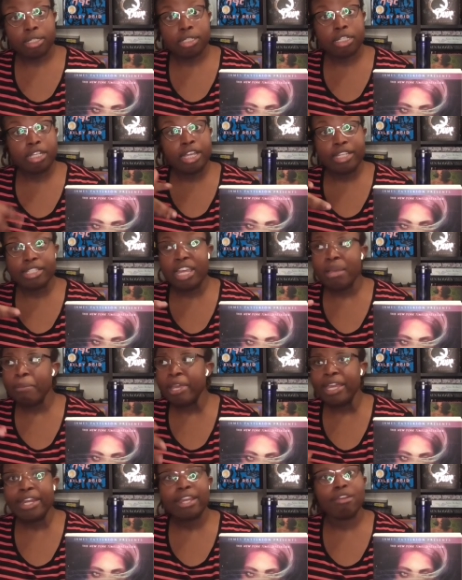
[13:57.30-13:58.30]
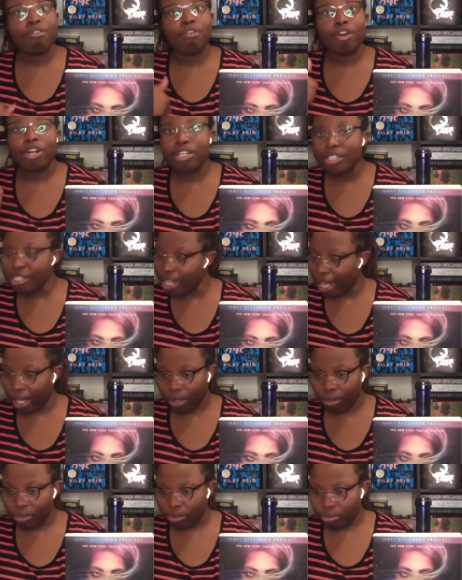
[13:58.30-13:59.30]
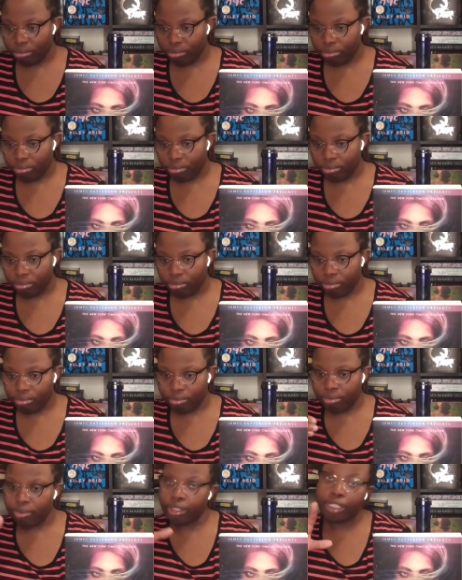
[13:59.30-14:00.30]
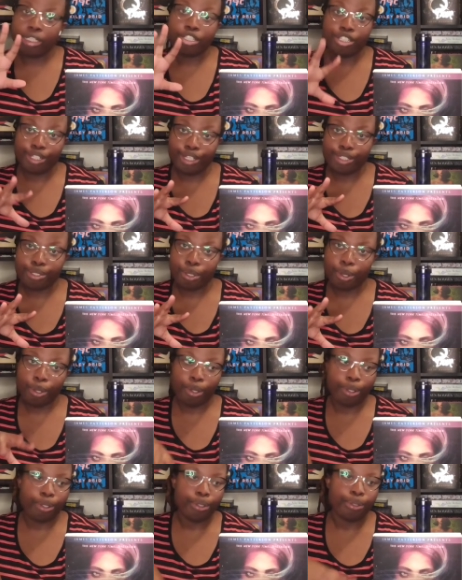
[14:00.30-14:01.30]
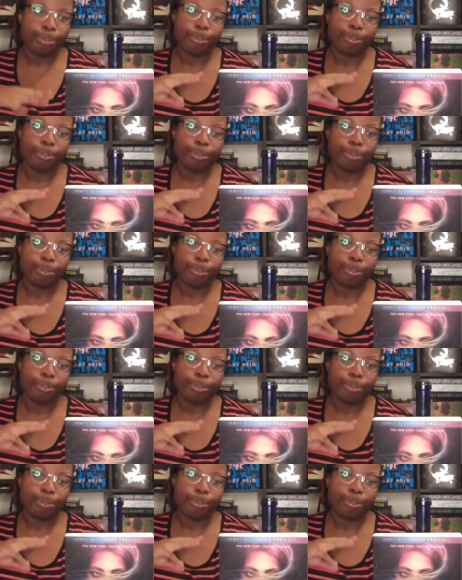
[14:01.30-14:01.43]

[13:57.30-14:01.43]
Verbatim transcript: She hits that man and runs out. She gets caught.